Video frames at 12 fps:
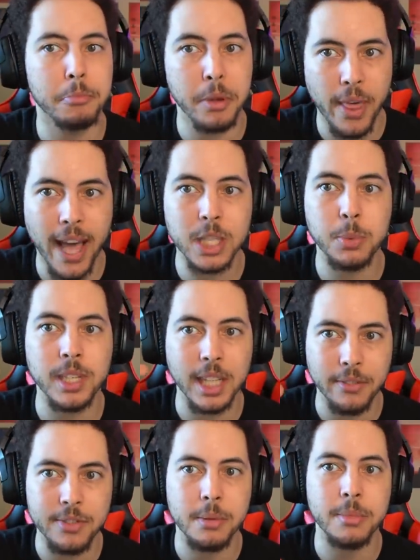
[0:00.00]
But that's what
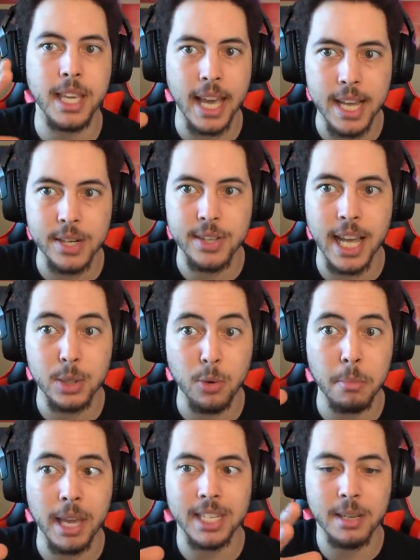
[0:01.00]
gives them the edge. That's what
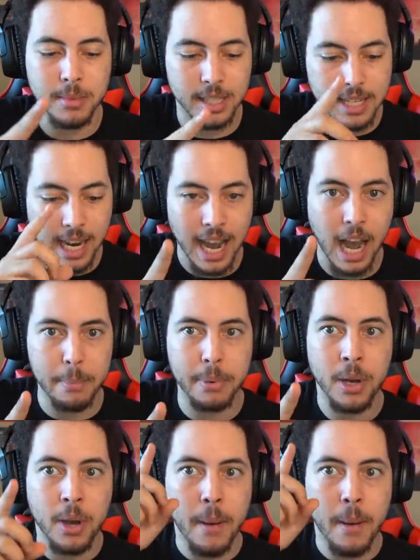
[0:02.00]
makes them the top